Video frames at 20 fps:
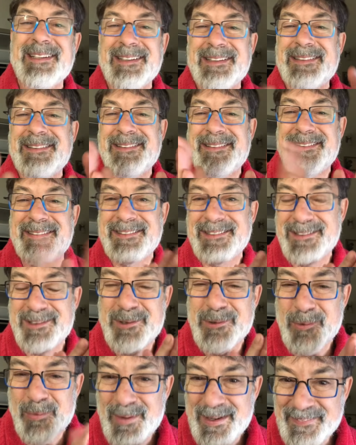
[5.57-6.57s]
It's
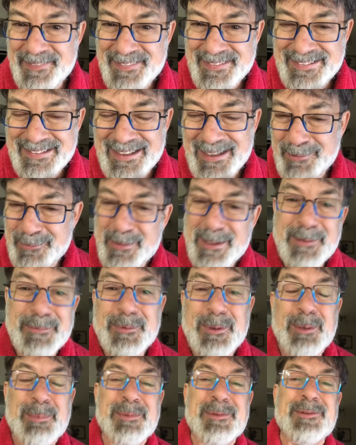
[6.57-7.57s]
quite the day. Red
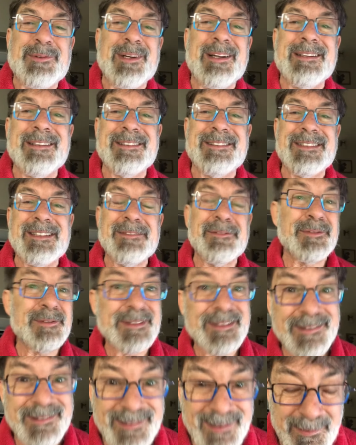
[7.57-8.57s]
Robe Astrology for
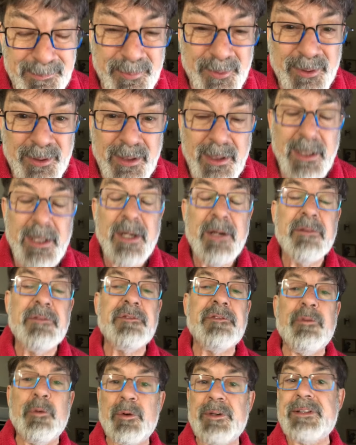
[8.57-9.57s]
December
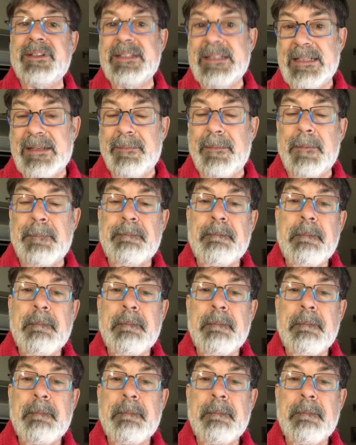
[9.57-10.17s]
14th.